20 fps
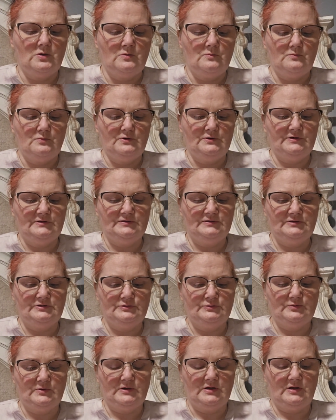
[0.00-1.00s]
But at
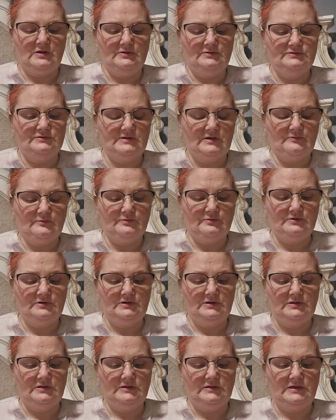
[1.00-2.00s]
this rate, I'll
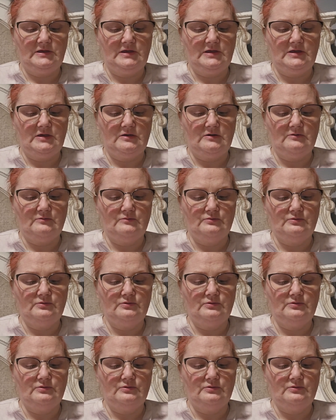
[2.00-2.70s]
definitely have